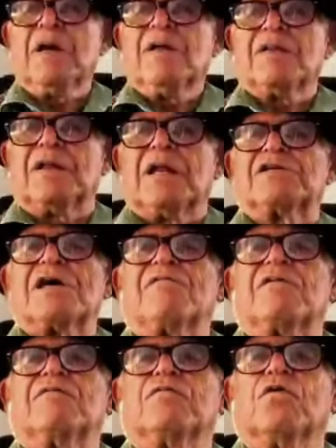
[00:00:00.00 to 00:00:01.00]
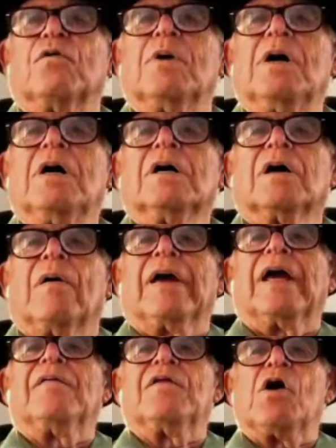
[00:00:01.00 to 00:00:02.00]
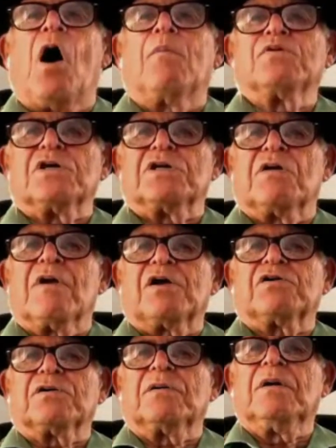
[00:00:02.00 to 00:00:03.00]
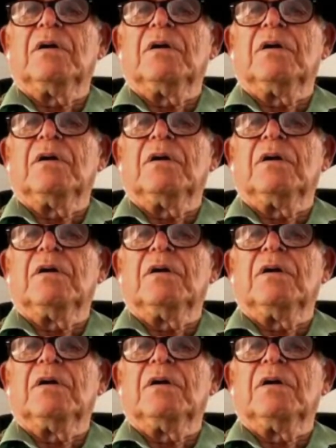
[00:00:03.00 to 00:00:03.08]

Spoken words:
then let's have reform going in the opposite direction.